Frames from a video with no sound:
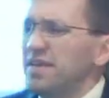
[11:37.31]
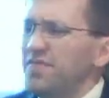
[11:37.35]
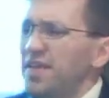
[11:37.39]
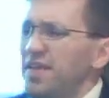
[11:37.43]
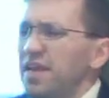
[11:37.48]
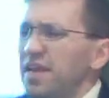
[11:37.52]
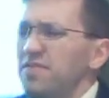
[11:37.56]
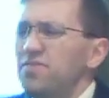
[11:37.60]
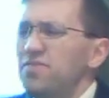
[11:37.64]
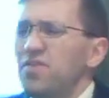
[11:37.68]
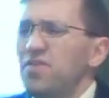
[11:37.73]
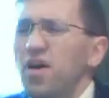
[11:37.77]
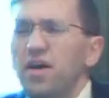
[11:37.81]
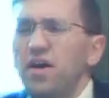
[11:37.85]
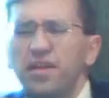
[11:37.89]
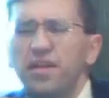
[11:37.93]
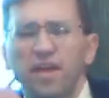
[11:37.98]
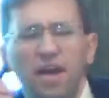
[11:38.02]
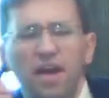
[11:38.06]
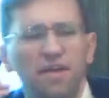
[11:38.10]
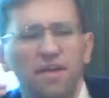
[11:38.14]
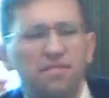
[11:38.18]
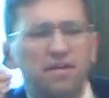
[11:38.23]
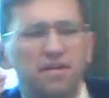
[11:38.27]
And they
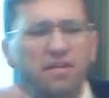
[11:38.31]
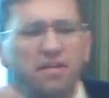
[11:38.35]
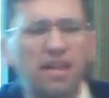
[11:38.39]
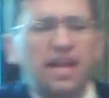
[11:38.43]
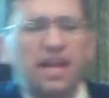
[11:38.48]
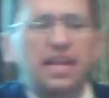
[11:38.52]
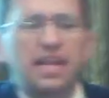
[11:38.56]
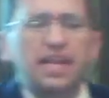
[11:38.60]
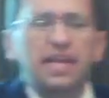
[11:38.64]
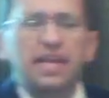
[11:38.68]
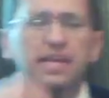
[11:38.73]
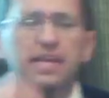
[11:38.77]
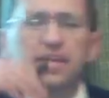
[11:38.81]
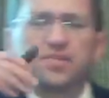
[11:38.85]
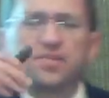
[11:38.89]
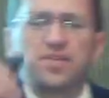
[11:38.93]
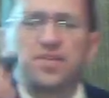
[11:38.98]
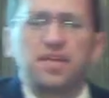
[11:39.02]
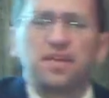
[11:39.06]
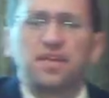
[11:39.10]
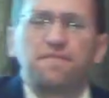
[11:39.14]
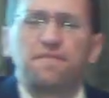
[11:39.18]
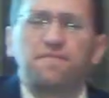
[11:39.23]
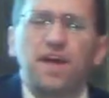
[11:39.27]
thought of cleanliness
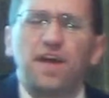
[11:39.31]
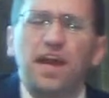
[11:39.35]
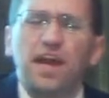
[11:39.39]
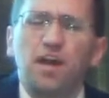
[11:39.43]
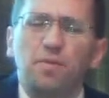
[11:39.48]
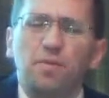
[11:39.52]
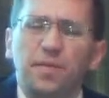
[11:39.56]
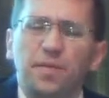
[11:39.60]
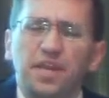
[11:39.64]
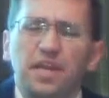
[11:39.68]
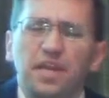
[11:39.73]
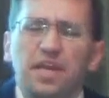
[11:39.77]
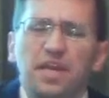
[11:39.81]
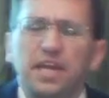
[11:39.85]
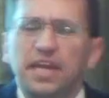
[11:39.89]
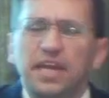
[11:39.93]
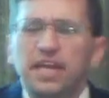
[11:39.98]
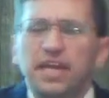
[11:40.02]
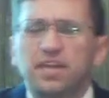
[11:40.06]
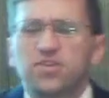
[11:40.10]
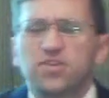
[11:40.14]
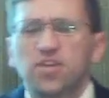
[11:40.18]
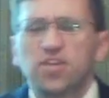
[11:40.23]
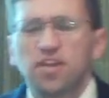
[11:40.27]
and defilement
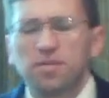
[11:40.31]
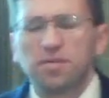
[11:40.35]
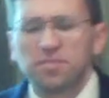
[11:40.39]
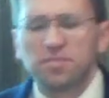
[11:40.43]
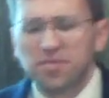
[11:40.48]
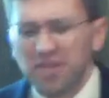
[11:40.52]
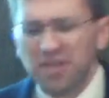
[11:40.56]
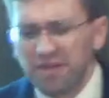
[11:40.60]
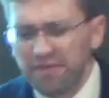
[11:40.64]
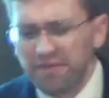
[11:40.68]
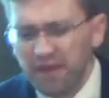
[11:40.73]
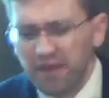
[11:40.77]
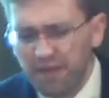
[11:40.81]
in terms of,